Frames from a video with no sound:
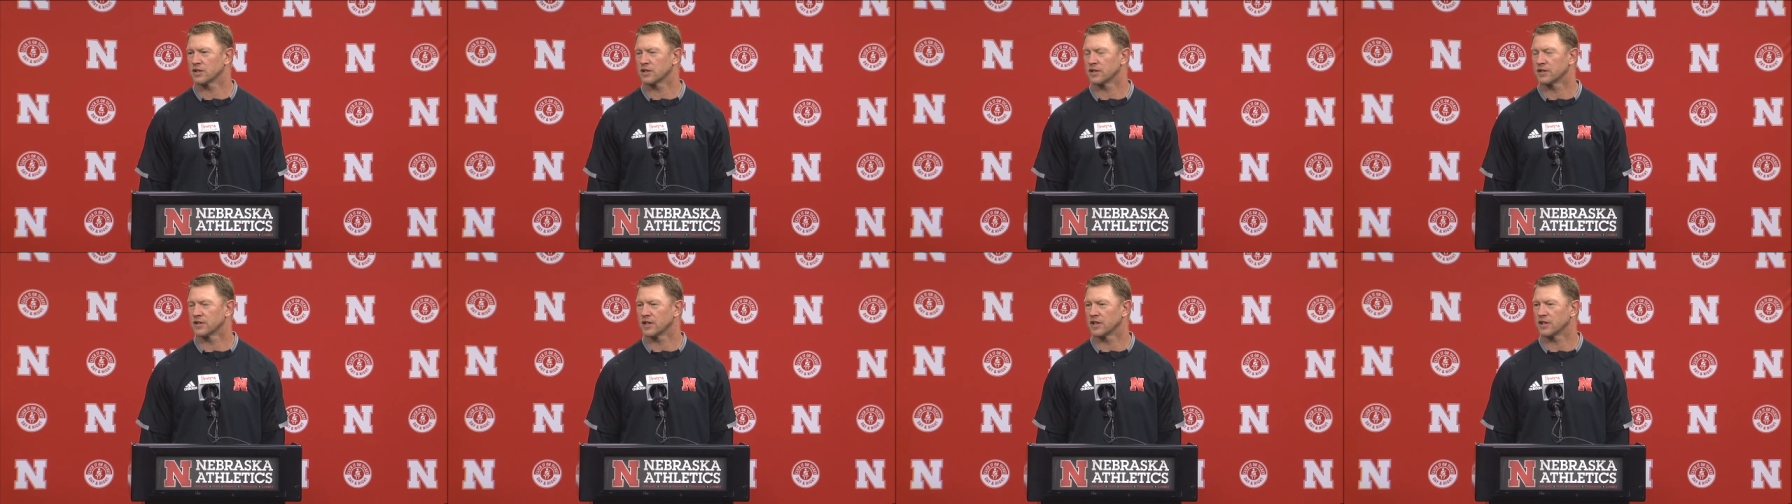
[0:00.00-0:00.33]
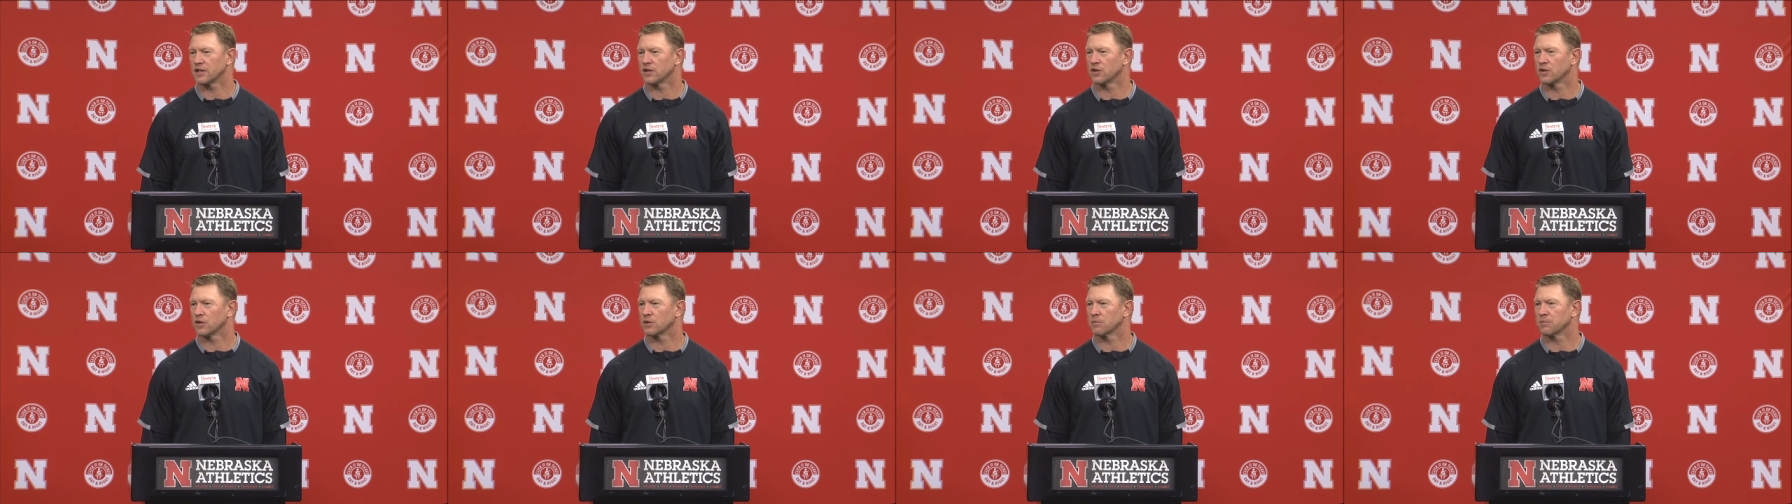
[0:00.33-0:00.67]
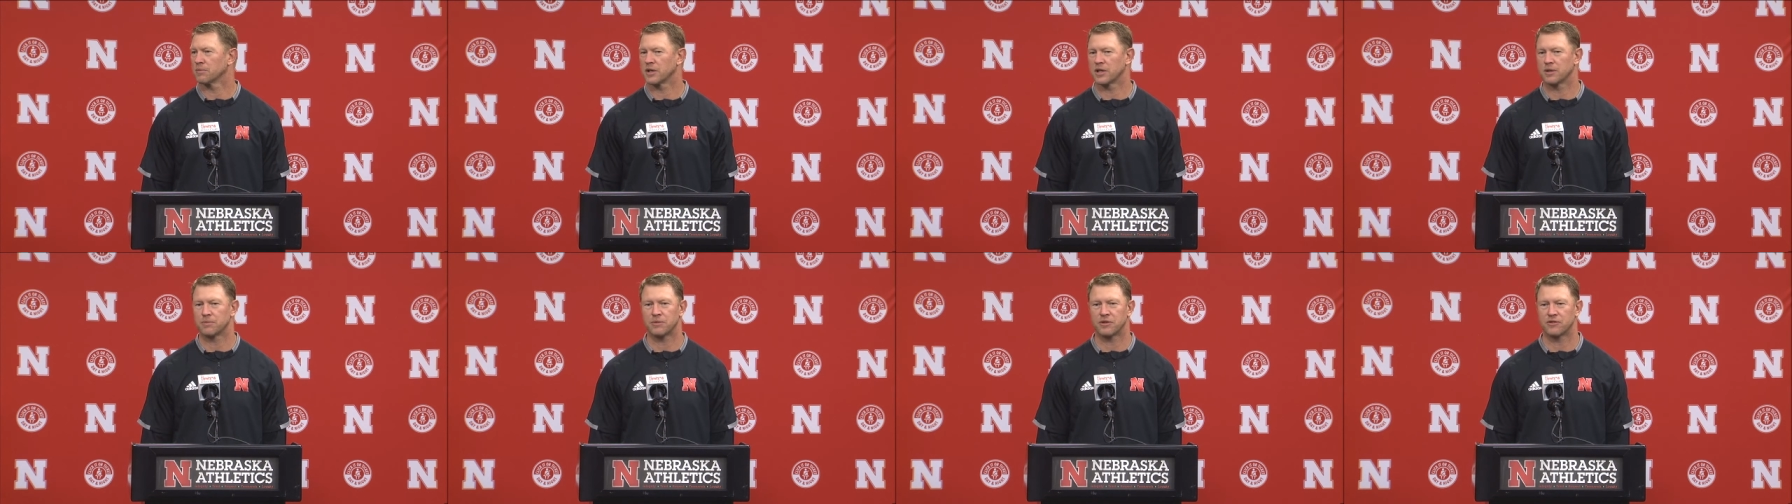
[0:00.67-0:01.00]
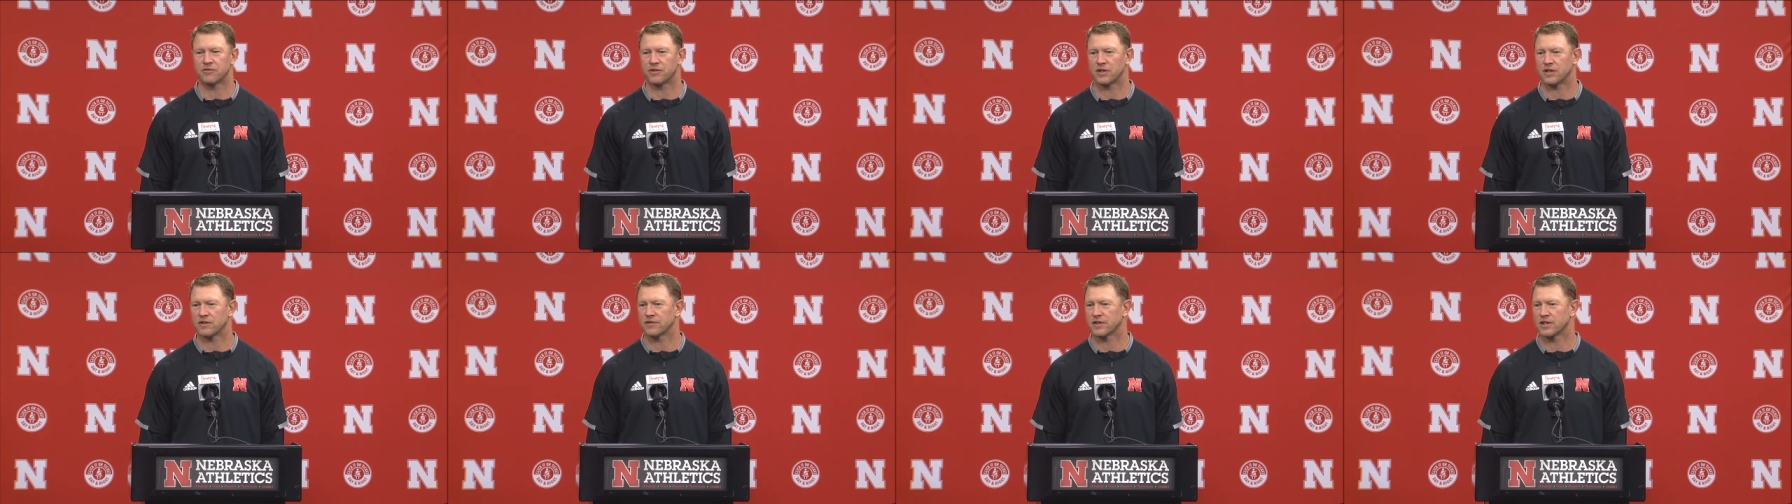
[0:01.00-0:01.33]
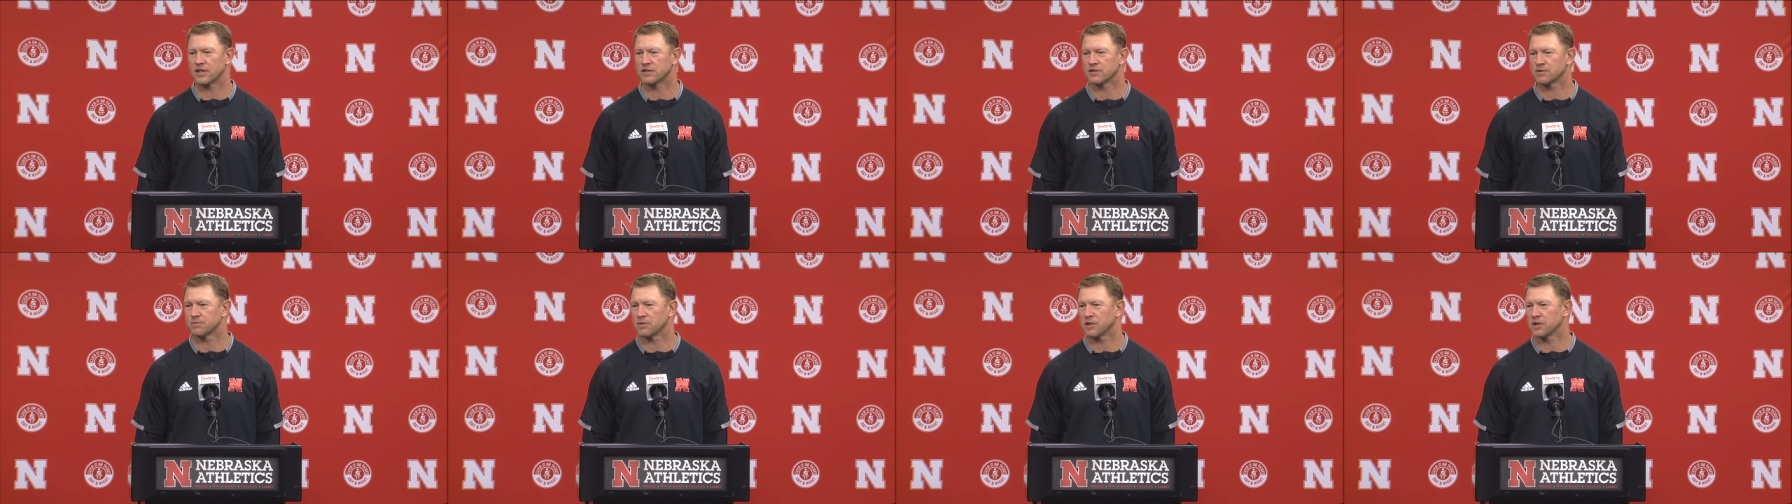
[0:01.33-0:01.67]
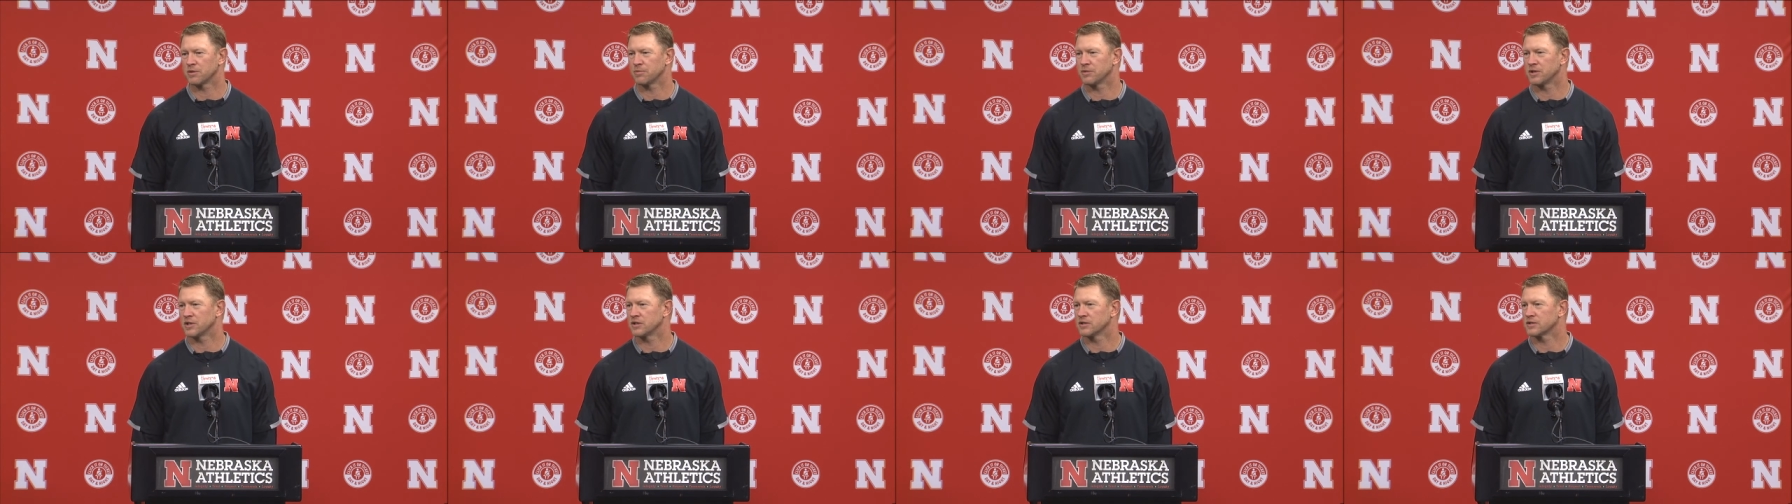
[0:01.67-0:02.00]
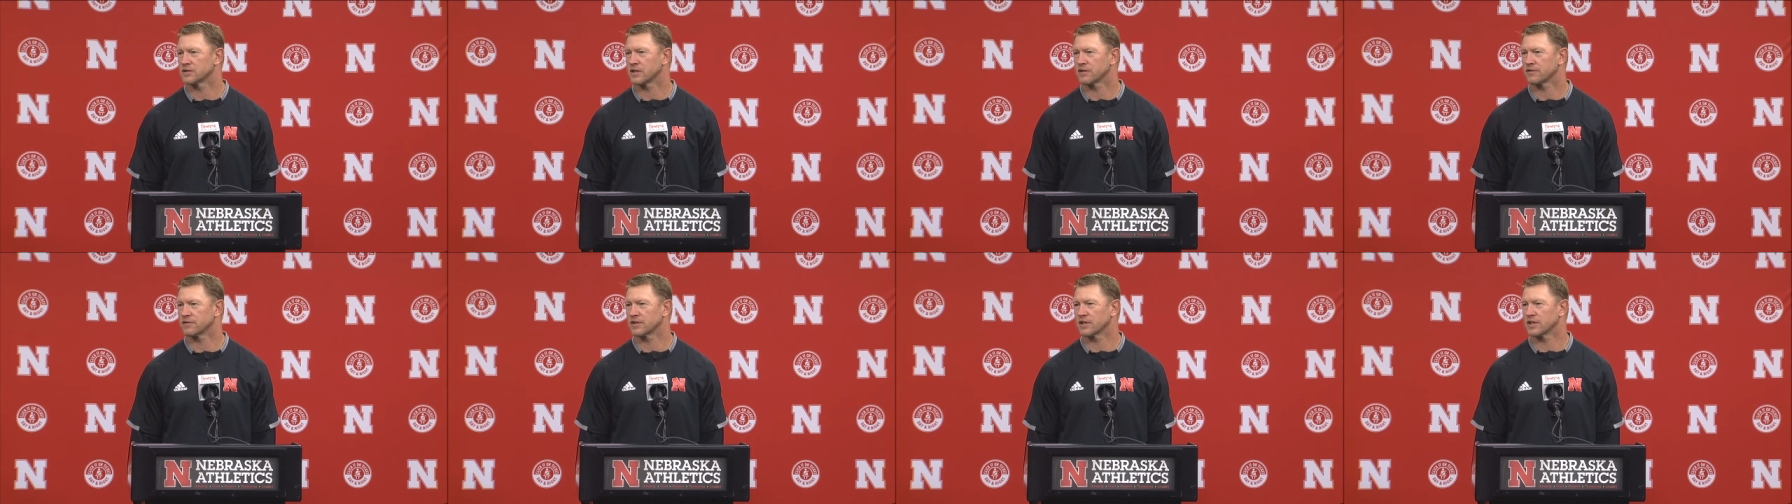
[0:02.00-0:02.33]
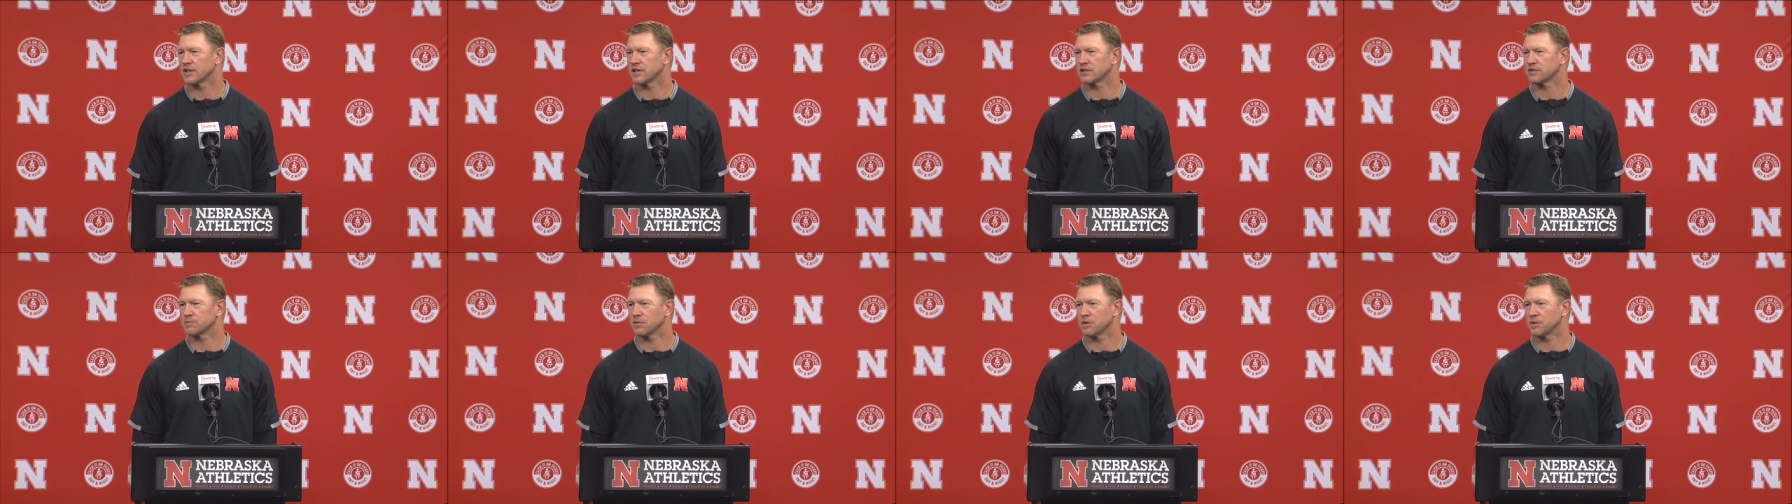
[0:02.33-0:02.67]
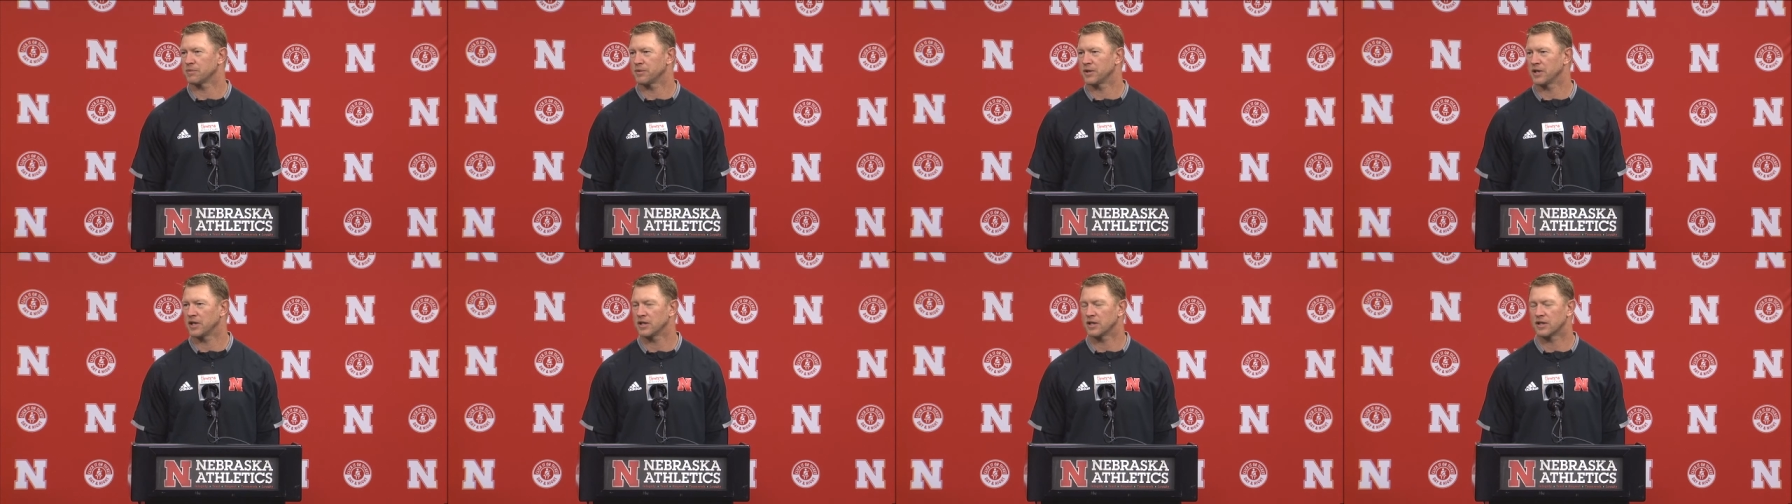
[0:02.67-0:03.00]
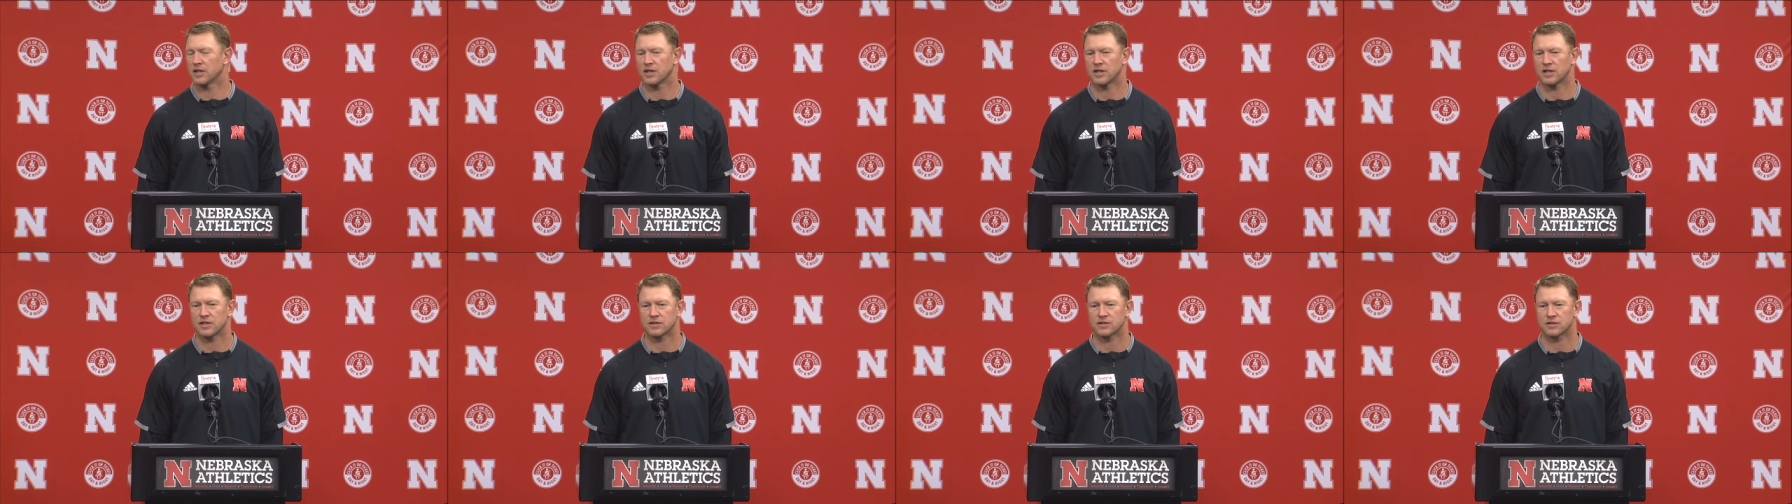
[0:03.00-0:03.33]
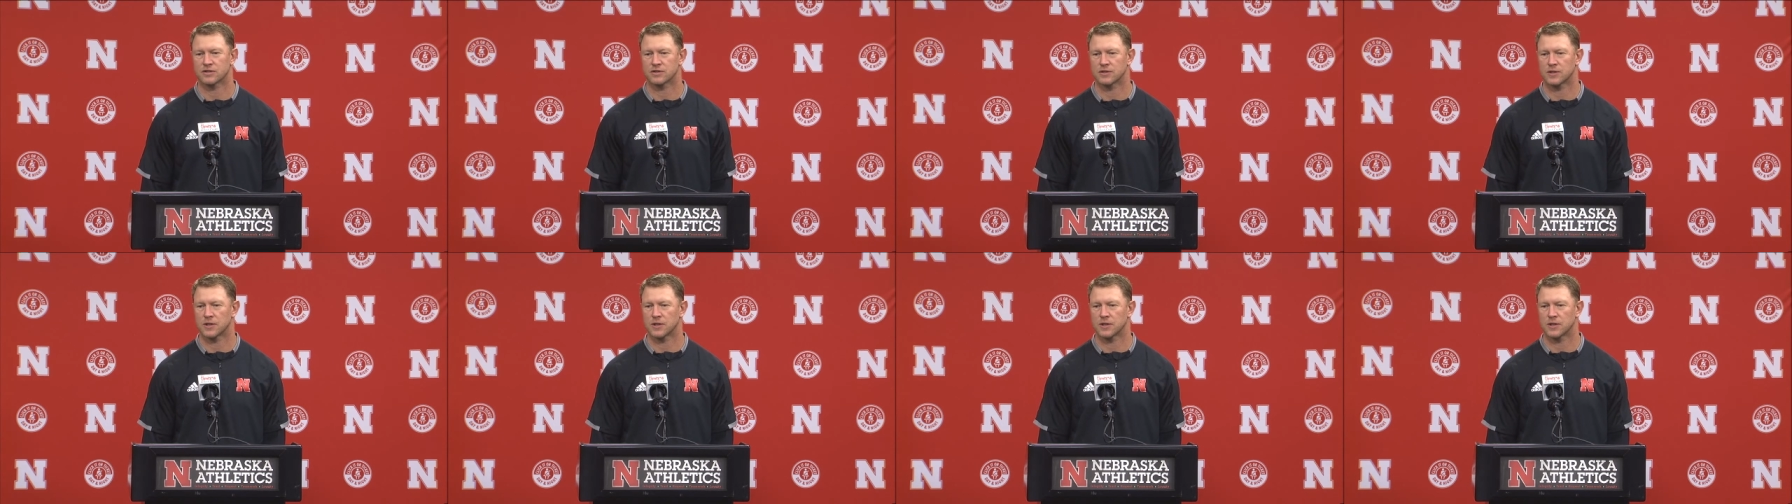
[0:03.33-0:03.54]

and that unit might be five guys, it might be seven guys, it might be eight guys.